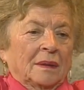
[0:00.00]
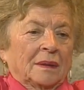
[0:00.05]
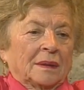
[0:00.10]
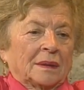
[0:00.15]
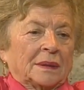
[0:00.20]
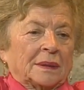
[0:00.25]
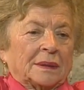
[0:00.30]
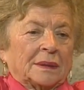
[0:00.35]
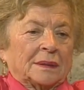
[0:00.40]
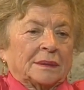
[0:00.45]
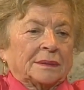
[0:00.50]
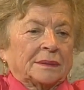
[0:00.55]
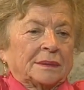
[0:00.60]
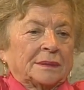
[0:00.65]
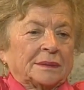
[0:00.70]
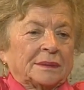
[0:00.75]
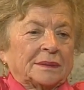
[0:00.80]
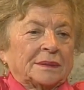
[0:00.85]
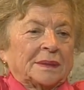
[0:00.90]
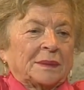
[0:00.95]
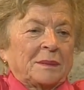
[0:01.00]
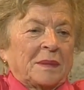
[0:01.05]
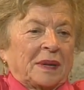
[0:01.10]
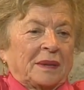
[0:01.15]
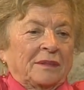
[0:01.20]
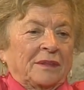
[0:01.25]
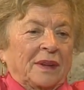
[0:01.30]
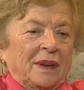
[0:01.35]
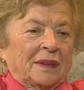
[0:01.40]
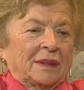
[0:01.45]
uh, the matter
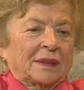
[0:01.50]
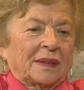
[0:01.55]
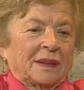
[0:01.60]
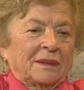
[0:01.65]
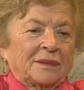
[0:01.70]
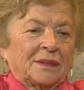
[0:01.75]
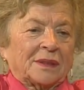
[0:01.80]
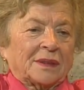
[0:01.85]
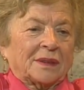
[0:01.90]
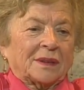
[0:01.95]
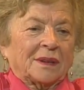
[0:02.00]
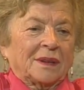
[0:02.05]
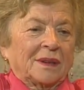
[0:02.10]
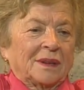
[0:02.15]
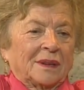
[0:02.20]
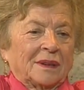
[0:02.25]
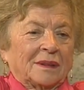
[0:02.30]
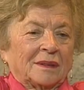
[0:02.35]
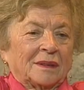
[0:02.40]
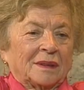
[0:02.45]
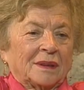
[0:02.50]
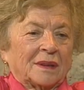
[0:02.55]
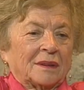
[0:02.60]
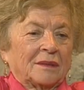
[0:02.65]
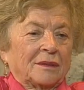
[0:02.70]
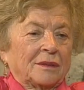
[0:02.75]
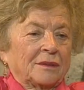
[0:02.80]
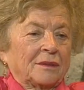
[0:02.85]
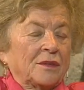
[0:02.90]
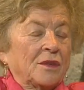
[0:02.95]
of fact, after the
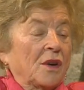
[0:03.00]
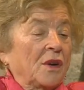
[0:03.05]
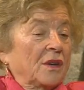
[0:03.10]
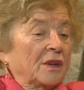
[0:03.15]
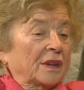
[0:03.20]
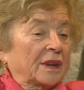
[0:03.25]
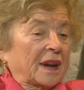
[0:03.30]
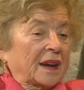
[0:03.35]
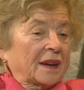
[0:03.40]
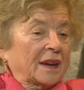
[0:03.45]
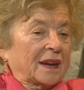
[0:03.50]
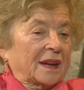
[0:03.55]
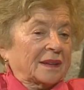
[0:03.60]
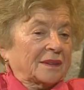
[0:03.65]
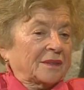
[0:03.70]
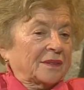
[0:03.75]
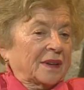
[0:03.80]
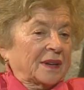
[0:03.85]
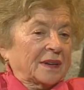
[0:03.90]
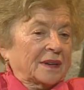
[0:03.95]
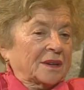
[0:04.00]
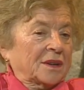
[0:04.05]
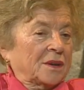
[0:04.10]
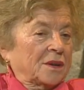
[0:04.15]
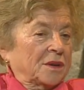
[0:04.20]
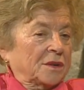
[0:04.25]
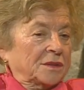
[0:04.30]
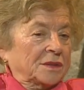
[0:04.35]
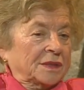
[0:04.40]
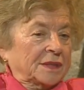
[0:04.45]
war, I got very
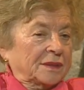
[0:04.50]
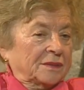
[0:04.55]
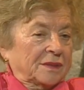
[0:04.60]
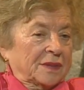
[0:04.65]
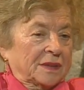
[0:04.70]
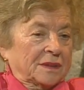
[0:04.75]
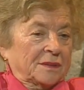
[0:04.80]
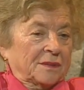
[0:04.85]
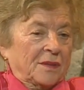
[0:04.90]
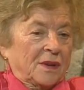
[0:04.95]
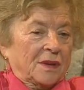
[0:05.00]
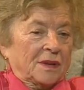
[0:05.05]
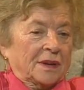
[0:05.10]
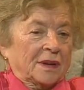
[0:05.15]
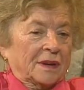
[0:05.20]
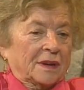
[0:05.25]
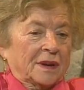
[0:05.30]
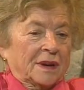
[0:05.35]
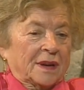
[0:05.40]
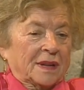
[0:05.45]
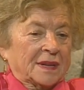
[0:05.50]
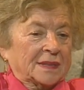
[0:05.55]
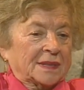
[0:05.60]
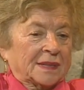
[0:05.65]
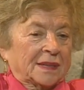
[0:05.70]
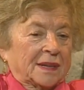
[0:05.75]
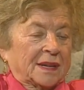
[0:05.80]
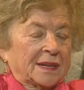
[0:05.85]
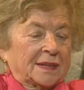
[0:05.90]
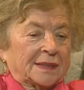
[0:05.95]
close with one. He's
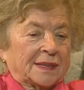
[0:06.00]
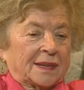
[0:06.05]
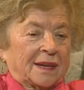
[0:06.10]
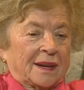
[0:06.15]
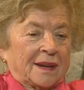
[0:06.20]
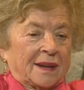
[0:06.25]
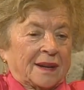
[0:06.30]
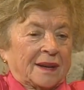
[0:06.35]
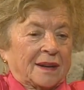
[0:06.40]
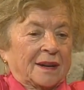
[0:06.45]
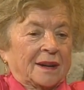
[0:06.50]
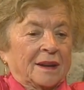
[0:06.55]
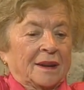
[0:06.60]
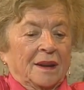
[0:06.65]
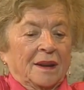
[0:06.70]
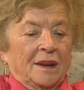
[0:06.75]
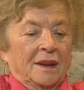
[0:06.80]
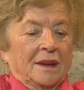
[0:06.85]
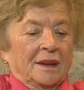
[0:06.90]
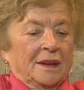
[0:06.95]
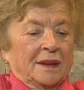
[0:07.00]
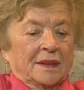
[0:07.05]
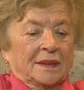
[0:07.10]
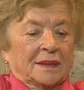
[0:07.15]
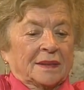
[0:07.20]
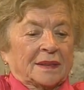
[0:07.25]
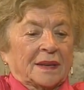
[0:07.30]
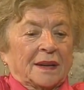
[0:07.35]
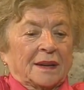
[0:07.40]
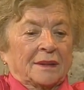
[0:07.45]
in Israel, in
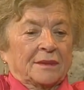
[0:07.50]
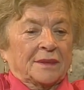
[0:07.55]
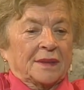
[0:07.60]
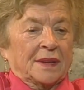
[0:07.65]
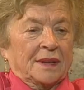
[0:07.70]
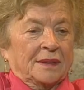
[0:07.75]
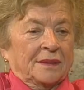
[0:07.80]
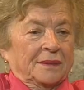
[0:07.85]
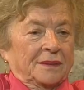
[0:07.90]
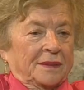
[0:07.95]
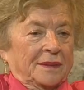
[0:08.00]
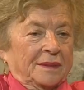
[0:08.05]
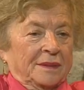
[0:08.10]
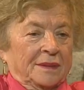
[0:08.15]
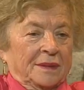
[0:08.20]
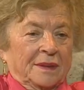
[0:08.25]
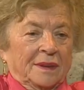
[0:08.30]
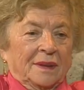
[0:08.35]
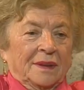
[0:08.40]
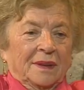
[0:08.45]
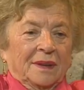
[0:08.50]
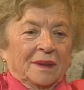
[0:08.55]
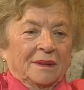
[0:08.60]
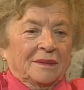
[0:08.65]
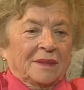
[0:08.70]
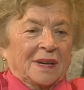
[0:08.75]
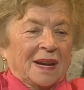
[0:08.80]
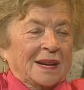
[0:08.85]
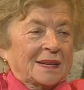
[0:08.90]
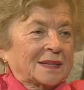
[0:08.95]
Tel Aviv.
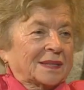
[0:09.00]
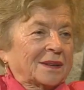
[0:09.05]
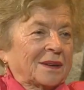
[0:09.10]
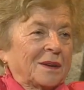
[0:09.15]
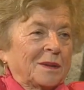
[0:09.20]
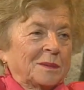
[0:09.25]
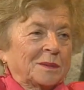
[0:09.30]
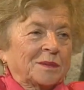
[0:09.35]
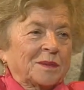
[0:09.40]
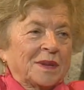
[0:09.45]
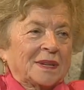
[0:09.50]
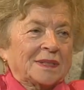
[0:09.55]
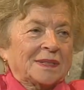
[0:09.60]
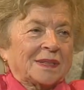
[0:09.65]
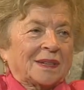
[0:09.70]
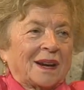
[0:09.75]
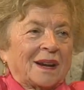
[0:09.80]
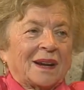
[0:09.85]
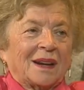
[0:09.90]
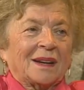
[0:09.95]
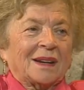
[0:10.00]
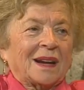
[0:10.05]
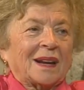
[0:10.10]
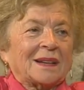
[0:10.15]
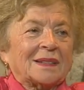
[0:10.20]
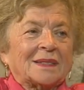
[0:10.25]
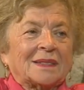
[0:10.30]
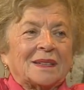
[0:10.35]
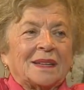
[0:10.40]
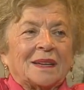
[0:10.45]
When I come to Israel and
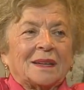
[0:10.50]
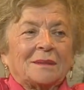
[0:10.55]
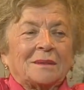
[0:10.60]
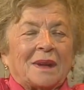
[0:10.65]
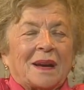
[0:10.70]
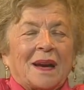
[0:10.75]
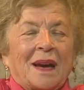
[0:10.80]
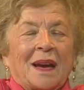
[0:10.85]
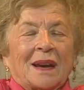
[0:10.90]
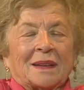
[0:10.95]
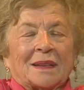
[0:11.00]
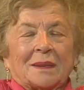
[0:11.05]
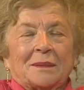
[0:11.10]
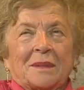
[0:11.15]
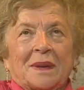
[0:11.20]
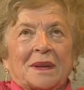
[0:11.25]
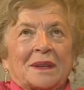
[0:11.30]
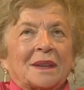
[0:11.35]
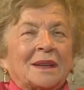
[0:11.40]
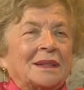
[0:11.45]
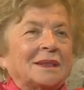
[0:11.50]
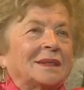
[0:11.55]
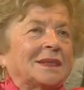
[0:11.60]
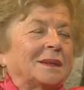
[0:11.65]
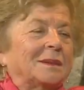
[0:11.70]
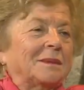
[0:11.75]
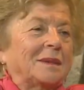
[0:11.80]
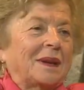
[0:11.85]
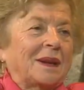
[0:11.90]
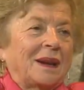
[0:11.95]
I see him, I hug him, I kiss
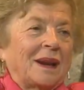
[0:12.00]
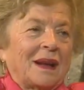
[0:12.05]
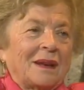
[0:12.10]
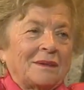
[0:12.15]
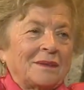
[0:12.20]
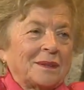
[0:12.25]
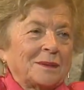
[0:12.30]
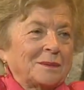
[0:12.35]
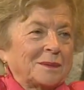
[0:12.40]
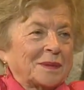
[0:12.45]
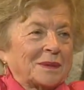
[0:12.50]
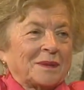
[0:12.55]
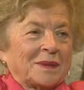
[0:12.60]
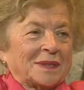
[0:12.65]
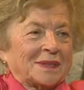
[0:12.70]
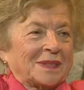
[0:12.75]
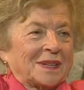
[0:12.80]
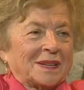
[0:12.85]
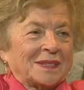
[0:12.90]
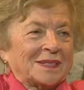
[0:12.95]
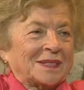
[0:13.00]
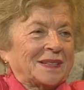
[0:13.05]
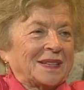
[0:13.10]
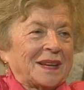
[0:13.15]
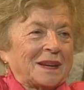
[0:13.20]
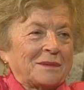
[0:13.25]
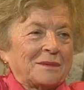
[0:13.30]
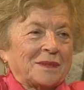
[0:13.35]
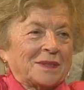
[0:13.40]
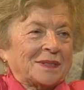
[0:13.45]
him, I love him, because his
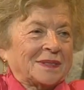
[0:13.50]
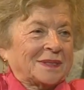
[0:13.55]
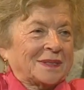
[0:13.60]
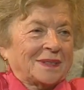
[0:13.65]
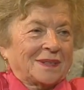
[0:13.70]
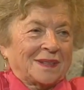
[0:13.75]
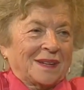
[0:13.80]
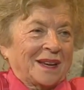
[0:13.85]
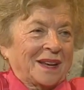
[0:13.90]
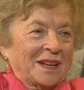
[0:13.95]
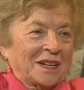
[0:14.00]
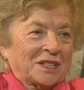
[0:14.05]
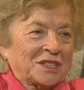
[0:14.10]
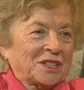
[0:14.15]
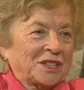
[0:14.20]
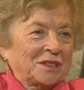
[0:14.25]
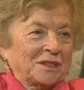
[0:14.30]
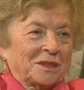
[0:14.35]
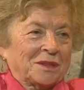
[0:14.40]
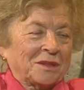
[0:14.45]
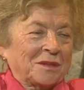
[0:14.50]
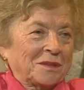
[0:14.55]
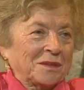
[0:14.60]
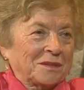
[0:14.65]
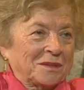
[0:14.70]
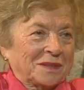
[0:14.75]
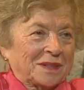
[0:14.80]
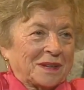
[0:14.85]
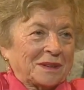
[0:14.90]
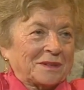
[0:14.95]
name was Herschel
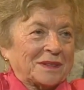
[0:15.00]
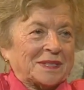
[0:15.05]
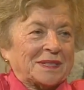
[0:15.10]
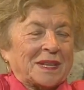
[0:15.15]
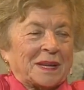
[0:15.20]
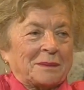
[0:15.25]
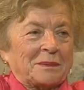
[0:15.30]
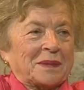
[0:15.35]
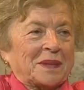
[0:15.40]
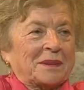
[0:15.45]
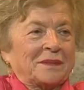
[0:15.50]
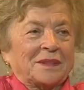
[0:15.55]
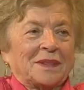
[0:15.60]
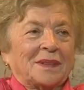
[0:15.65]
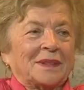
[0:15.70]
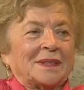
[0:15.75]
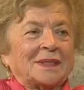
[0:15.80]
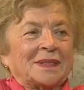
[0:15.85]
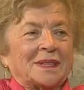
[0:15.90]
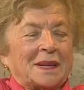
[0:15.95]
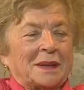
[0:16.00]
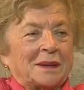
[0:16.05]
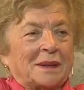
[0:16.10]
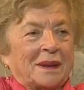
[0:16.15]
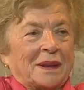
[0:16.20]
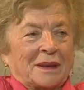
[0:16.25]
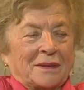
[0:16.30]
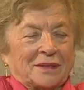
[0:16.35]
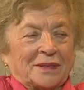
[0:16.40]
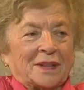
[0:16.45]
too. They were named after the same,
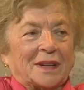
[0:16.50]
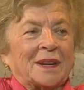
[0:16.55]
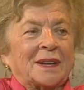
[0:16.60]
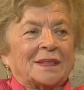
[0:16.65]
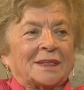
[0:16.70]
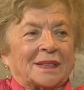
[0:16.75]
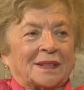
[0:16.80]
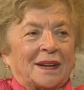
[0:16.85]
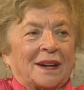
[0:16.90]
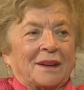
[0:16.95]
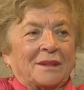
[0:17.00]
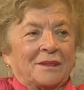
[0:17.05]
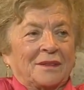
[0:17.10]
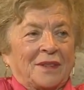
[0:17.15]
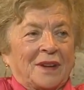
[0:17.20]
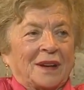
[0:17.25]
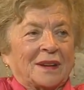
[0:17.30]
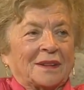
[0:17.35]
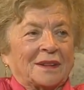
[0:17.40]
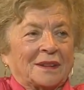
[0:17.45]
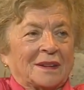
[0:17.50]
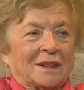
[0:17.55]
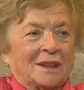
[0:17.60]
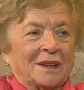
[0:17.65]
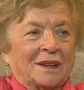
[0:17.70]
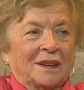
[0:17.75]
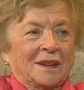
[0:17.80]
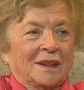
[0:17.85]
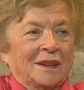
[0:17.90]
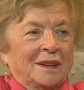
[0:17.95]
after his grandfather.
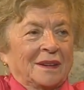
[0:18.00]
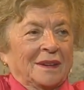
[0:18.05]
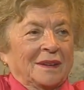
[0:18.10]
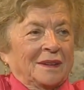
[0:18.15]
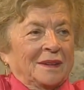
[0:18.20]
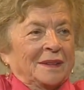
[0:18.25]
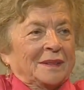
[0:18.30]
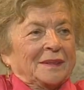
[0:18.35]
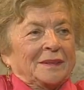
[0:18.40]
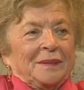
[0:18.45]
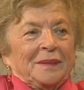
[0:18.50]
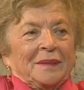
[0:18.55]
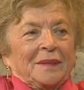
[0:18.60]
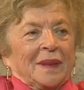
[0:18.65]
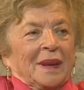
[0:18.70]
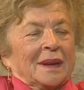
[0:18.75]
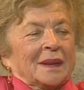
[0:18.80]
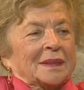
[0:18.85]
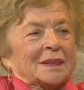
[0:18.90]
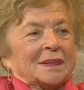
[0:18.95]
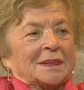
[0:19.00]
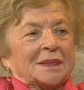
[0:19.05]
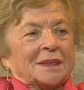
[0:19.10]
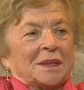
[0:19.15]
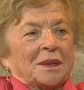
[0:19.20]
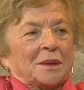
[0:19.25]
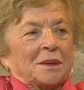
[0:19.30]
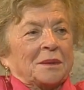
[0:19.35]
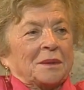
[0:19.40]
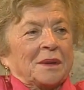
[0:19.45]

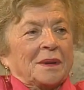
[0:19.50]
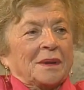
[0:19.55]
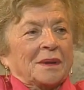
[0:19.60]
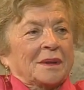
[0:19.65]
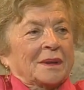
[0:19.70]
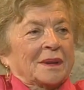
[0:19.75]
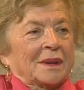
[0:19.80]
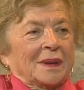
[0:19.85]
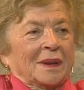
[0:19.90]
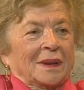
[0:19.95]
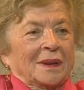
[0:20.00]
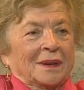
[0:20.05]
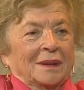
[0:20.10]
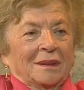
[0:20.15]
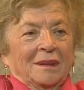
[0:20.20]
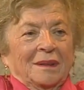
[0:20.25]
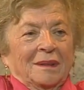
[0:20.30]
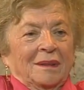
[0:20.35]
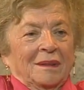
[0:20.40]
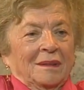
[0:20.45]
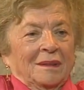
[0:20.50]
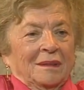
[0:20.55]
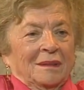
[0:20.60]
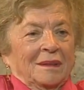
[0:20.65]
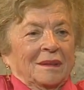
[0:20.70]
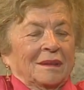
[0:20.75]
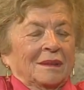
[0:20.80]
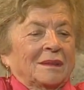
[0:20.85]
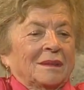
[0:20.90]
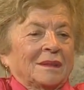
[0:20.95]
So, uh, and
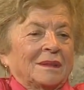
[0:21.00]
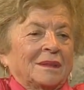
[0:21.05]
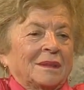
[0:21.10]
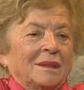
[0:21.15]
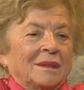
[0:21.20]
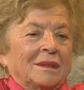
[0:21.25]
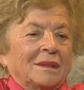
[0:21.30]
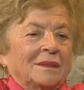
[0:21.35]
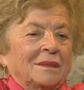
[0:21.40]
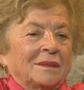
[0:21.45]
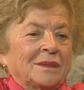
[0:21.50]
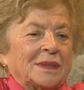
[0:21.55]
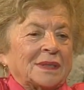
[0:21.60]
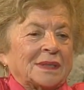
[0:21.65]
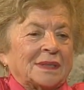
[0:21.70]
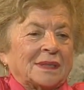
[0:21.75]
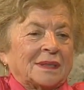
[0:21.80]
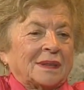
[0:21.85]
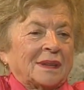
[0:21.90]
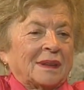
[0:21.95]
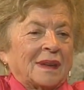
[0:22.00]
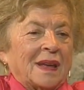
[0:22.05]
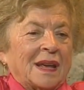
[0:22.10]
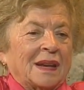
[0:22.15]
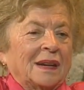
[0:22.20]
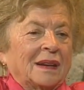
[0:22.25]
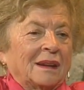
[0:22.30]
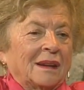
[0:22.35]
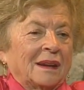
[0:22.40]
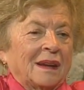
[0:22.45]
it was
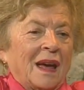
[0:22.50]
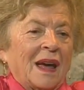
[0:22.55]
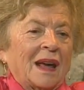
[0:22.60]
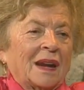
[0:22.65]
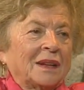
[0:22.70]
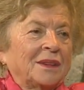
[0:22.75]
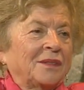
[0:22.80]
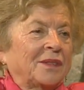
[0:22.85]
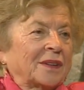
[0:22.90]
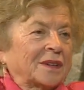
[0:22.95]
hard for